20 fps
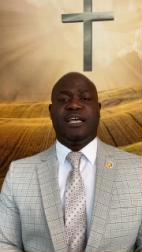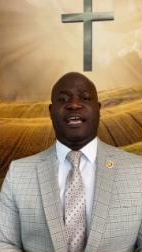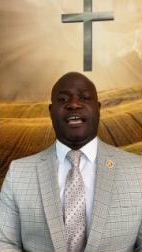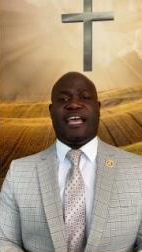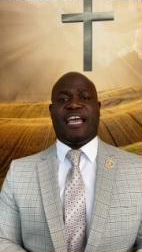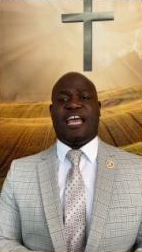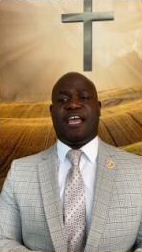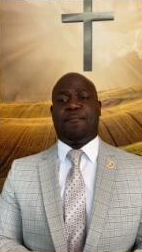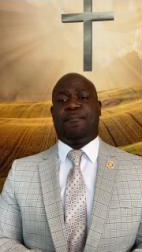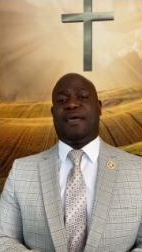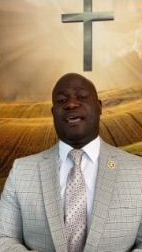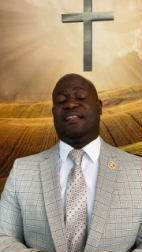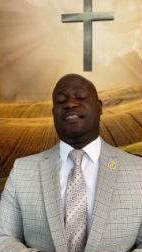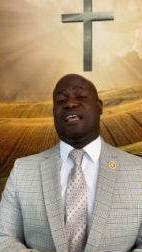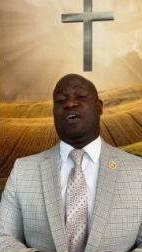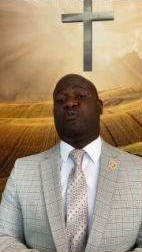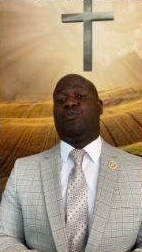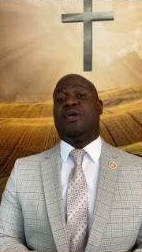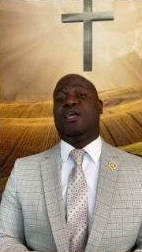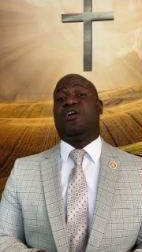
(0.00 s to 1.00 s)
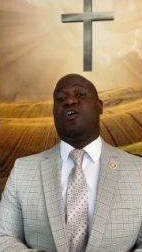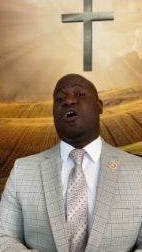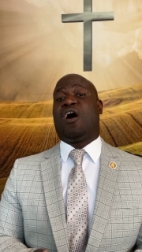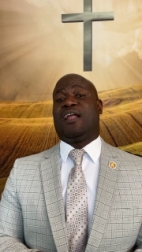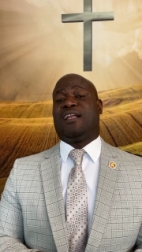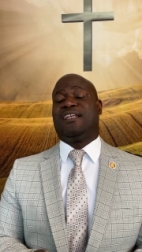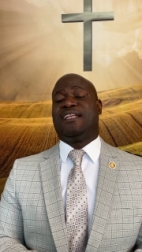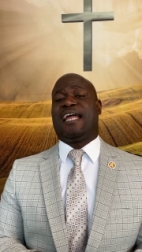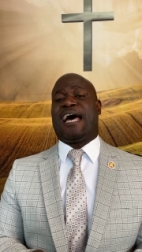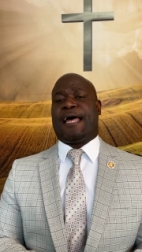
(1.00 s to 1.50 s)
amen, that we
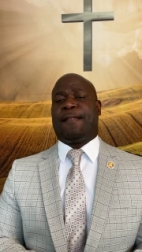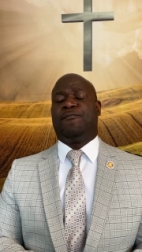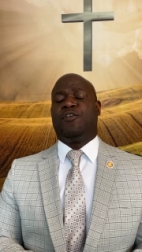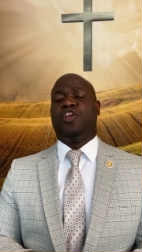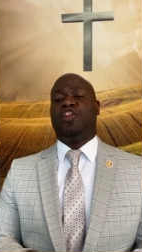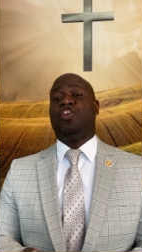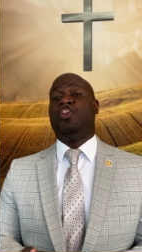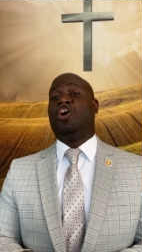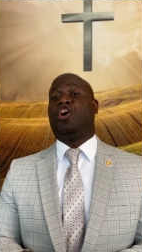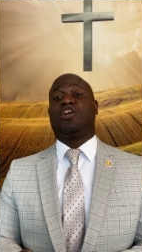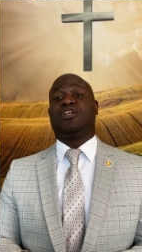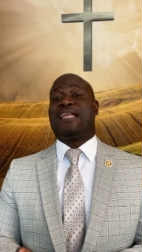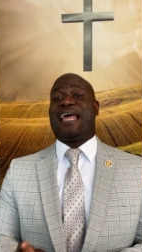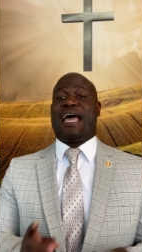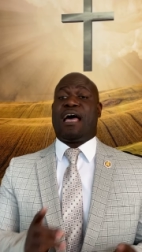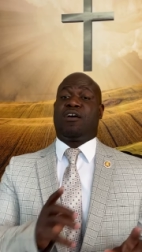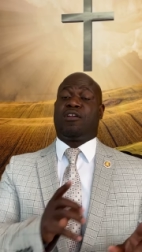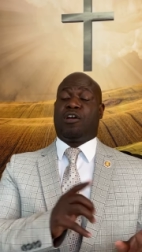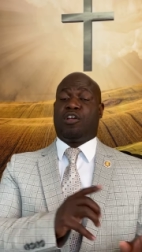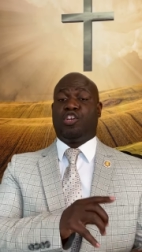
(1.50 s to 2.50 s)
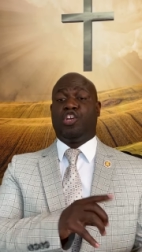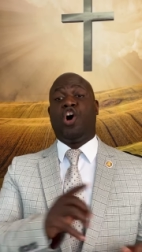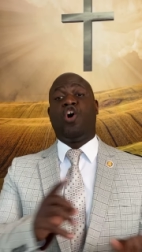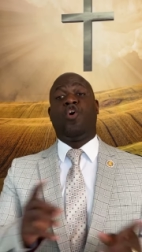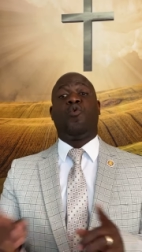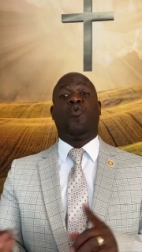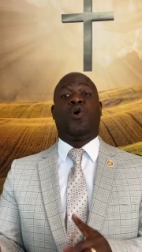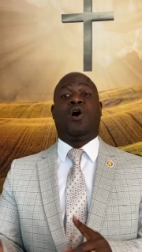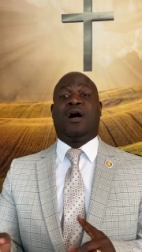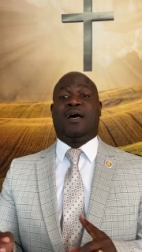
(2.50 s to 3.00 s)
ought not look down on
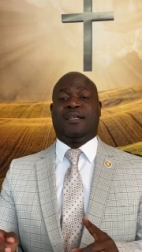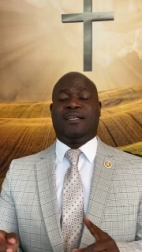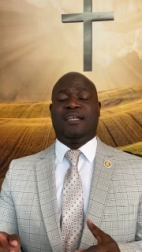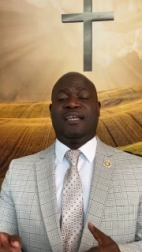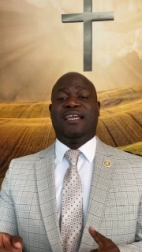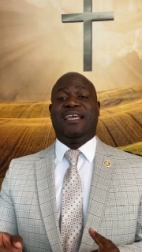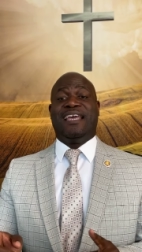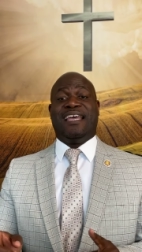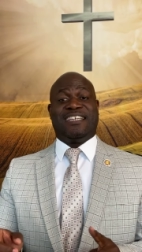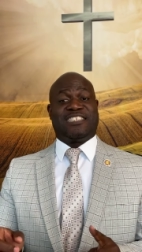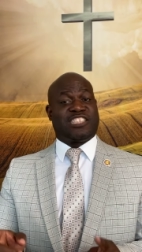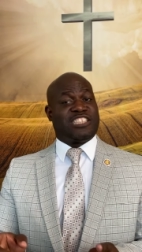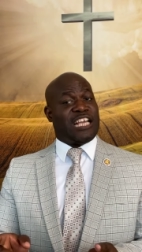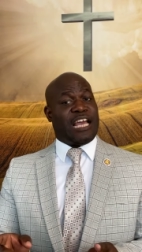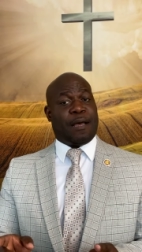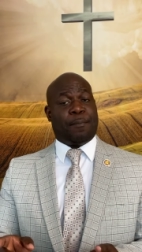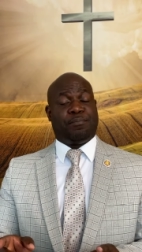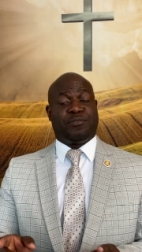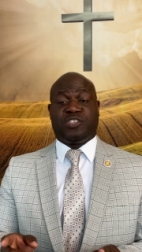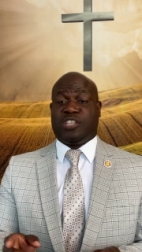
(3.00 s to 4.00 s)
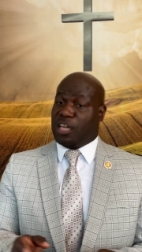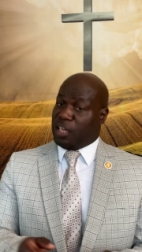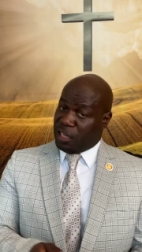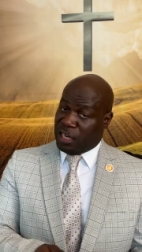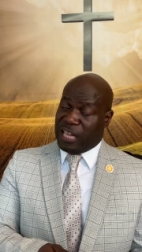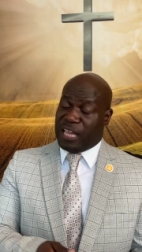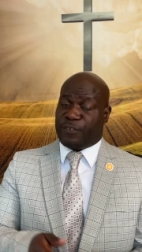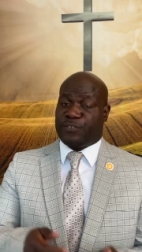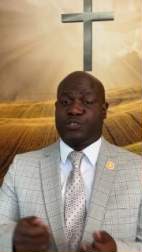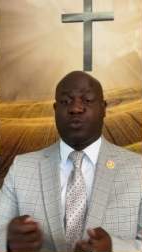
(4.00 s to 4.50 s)
no one except to
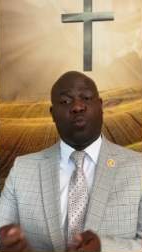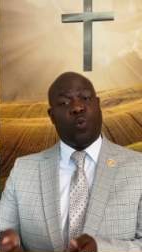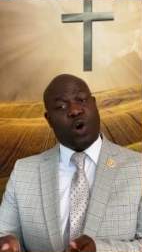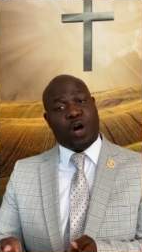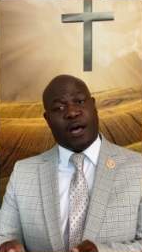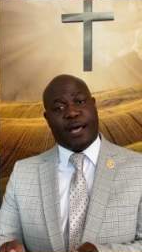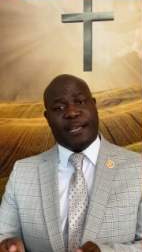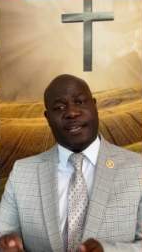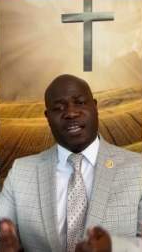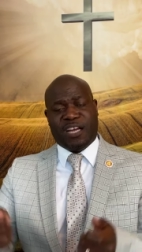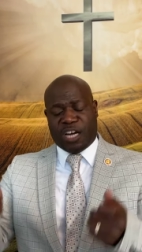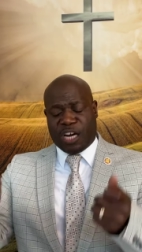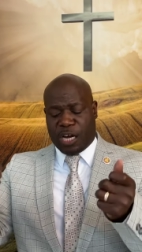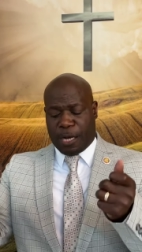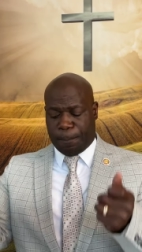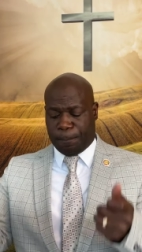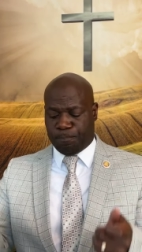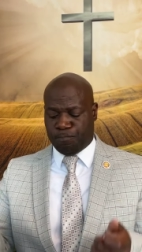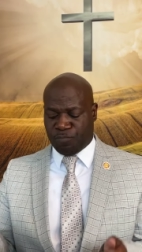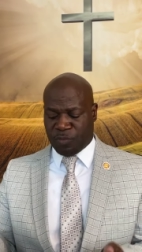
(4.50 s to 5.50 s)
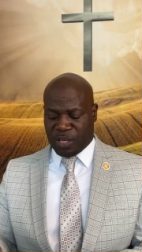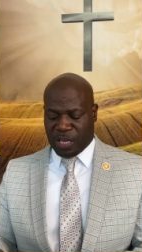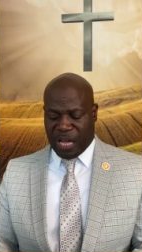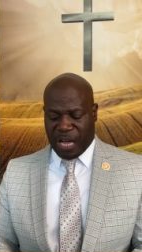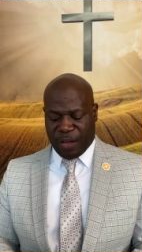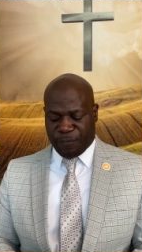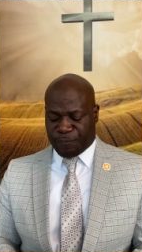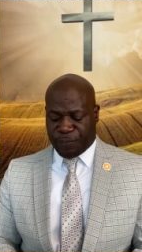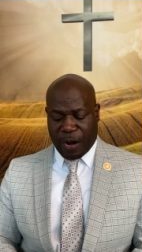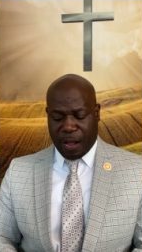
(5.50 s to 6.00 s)
lift one up
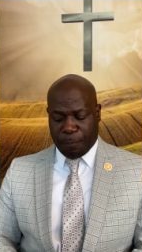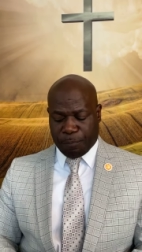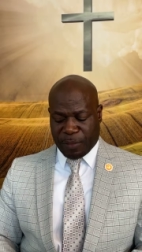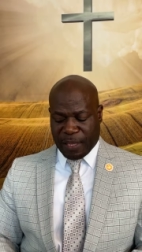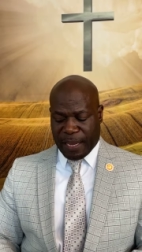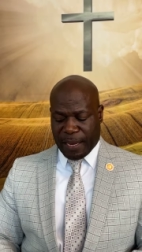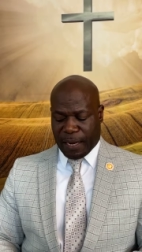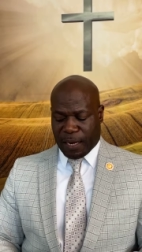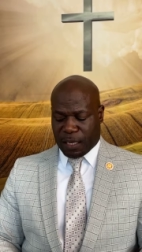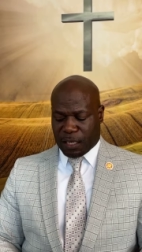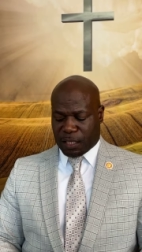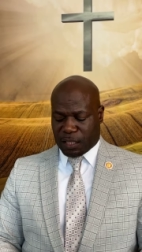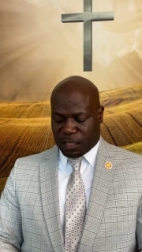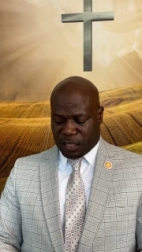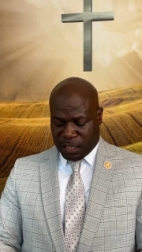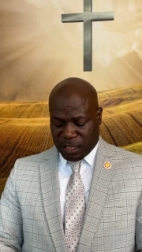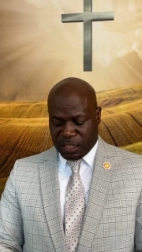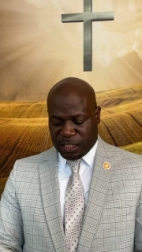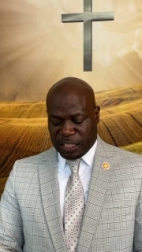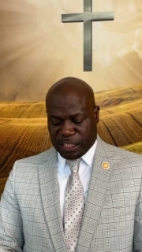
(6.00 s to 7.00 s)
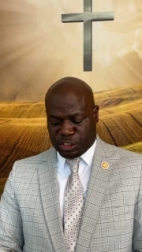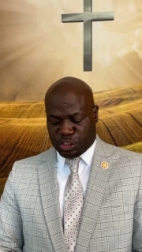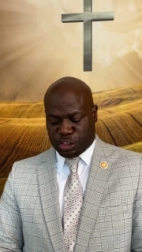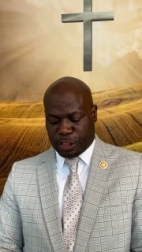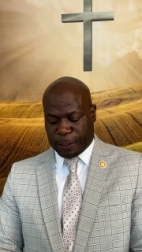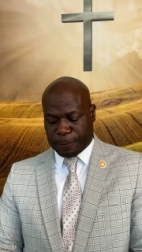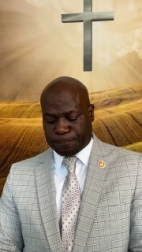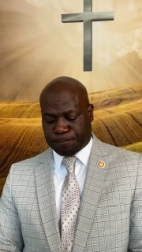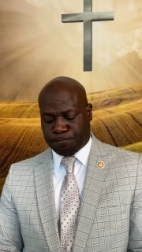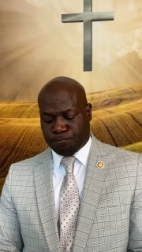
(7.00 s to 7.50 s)
uh, from their
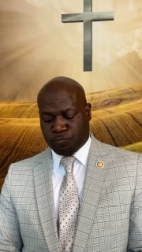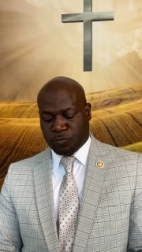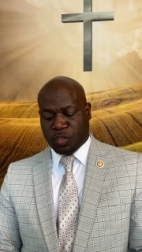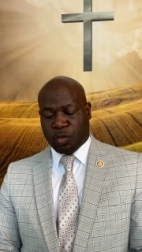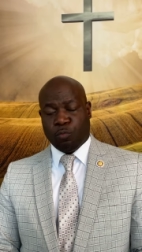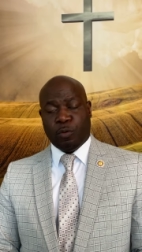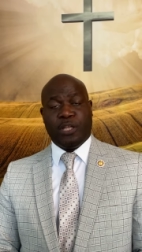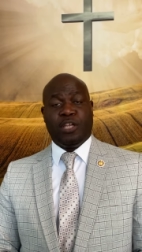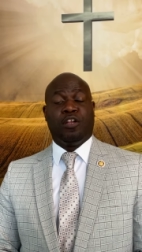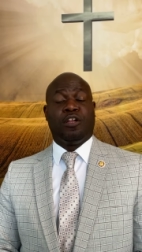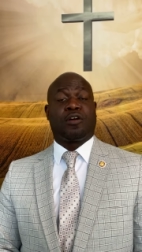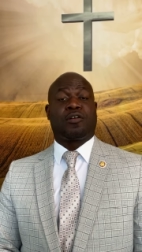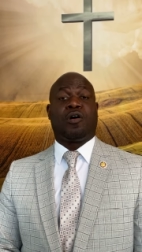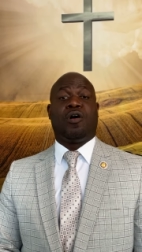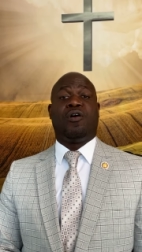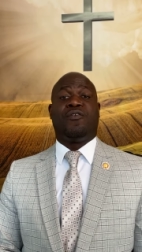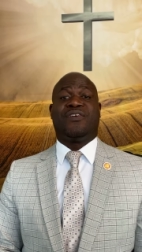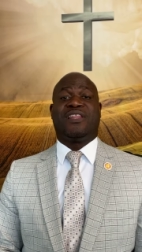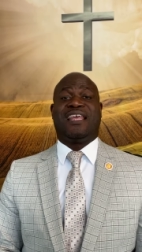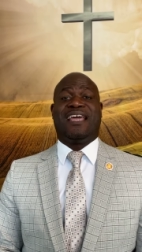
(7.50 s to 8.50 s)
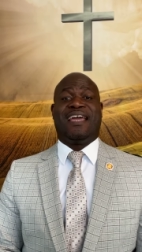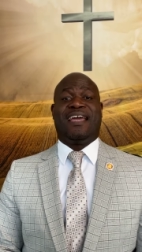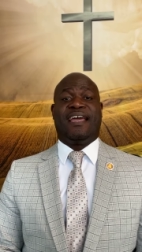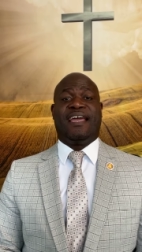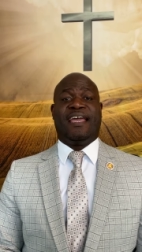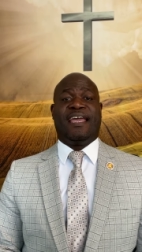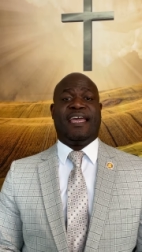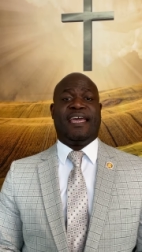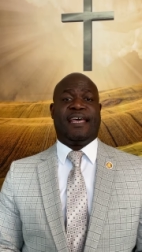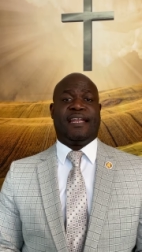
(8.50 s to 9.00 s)
condition. When you look over
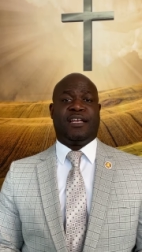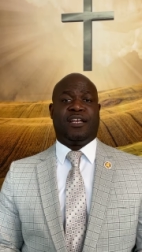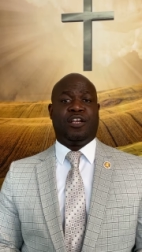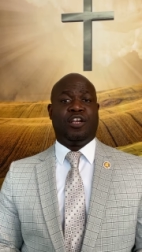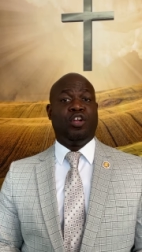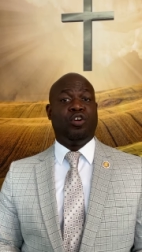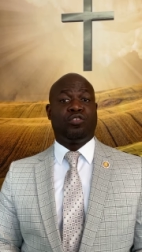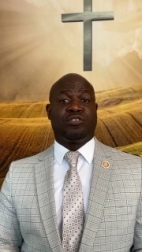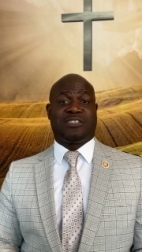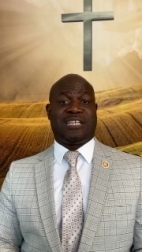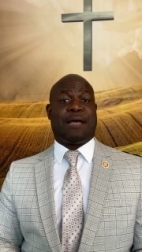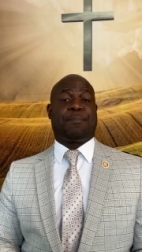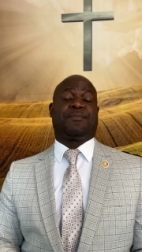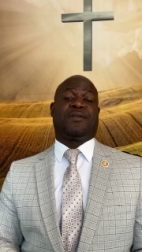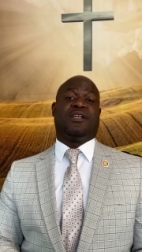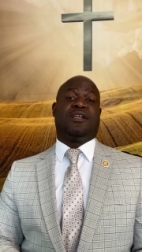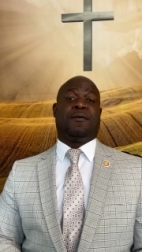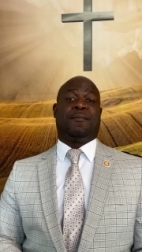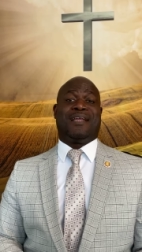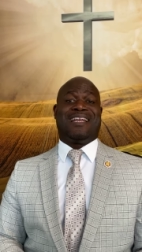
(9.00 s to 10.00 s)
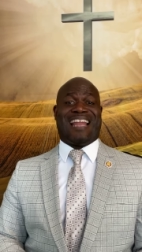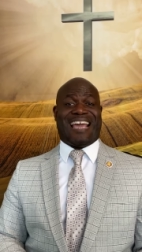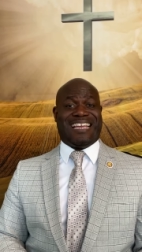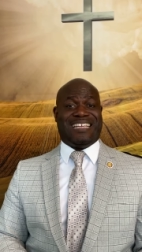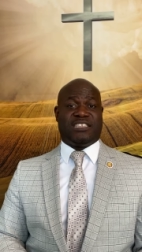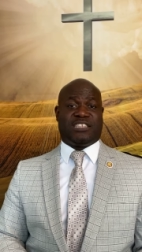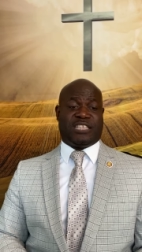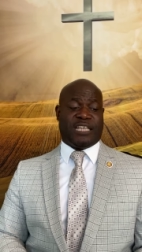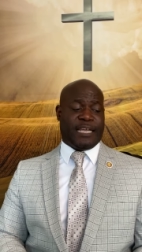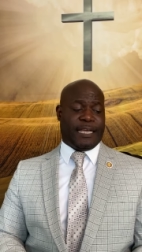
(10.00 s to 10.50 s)
there in Luke chapter number
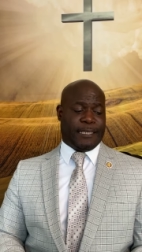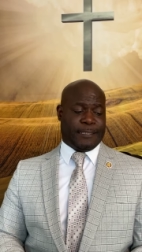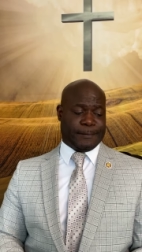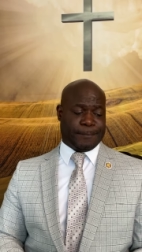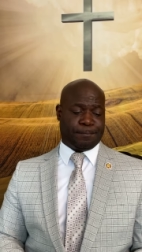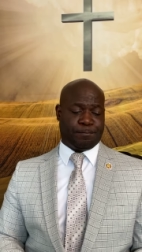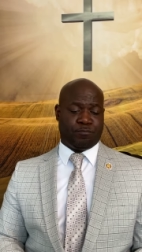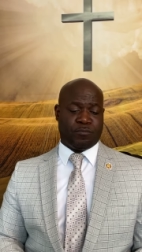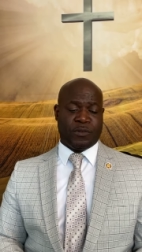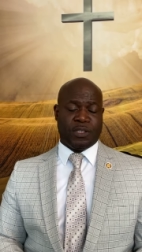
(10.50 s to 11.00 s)
19,